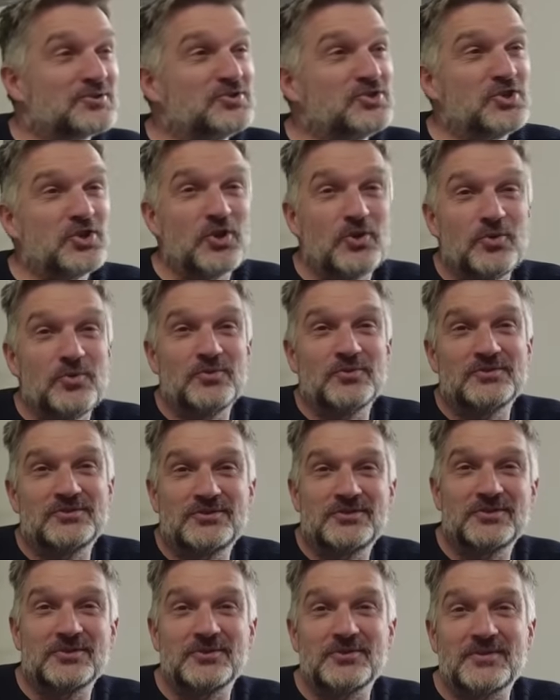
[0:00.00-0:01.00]
June
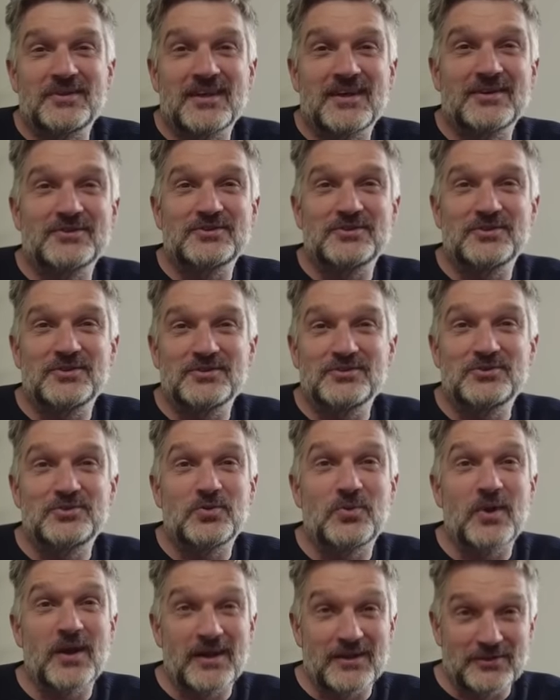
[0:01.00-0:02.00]

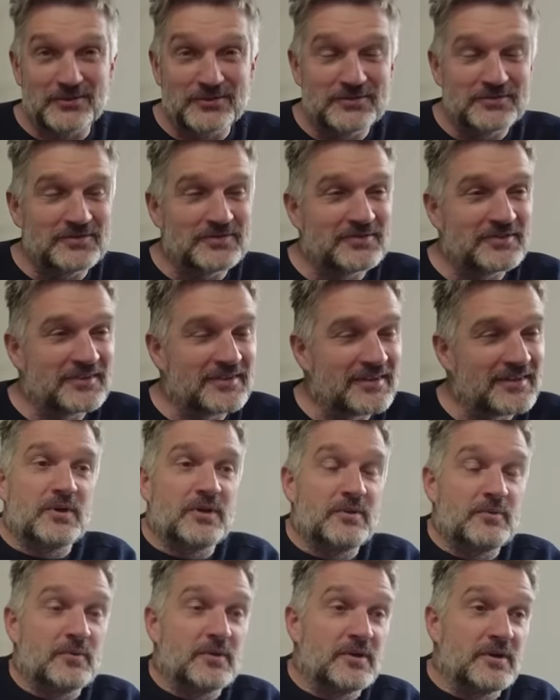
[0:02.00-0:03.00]
2012,
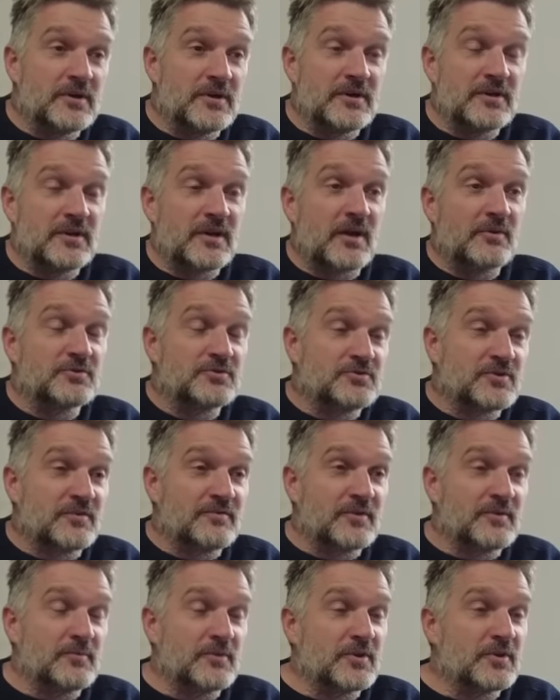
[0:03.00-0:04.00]
I was
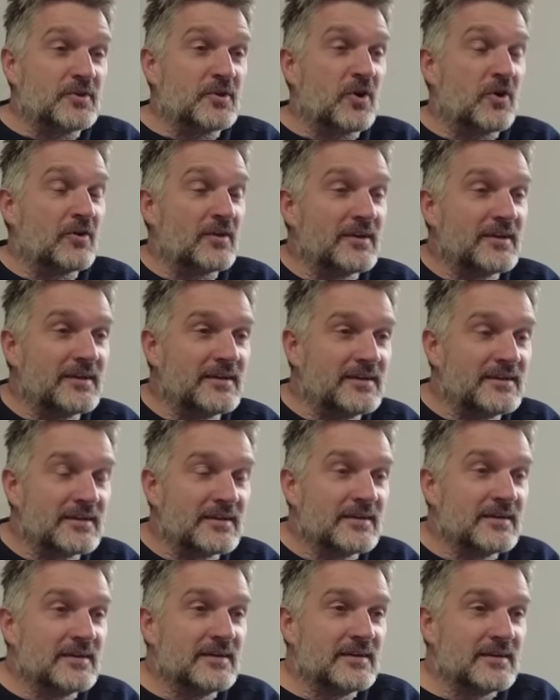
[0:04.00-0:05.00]
travelling with a colleague,
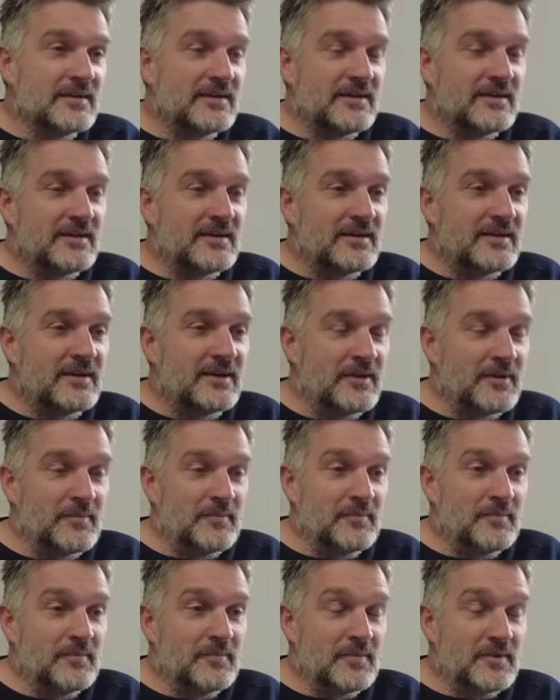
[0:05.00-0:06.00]

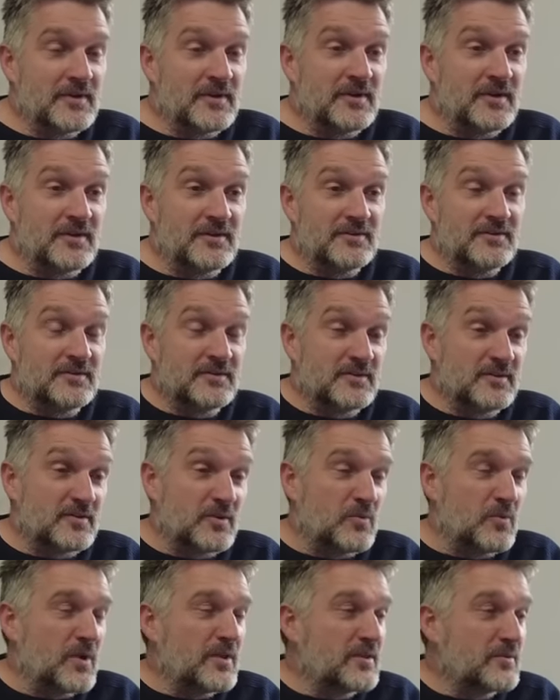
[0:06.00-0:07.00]
and the
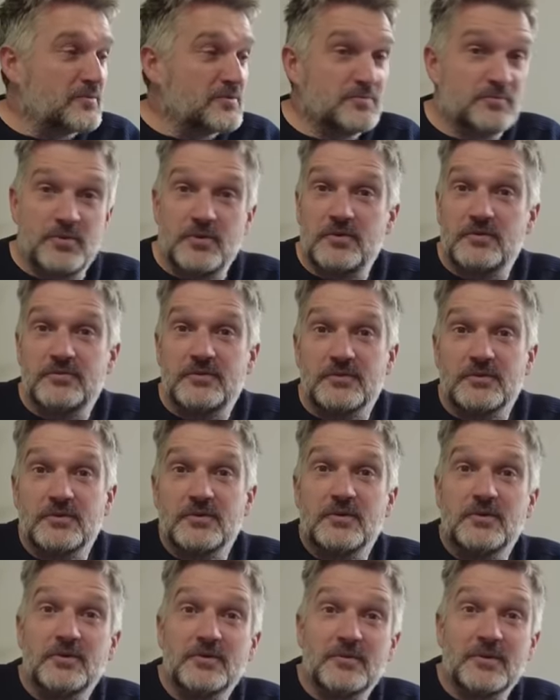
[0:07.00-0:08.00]
weather was beautiful
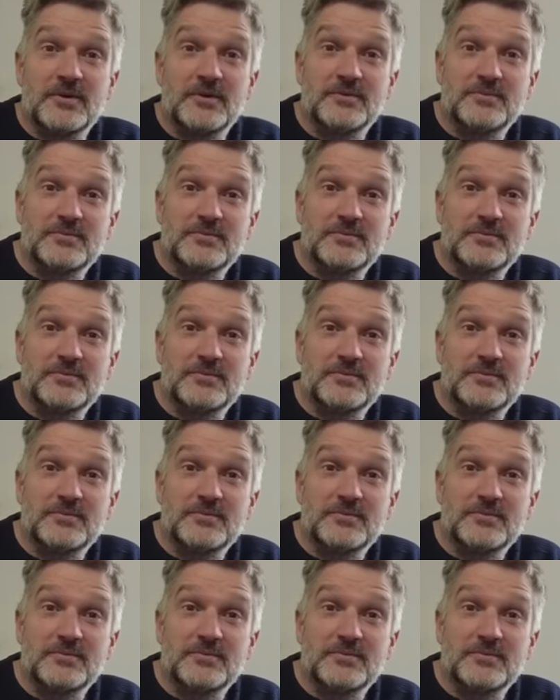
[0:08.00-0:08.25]
all the way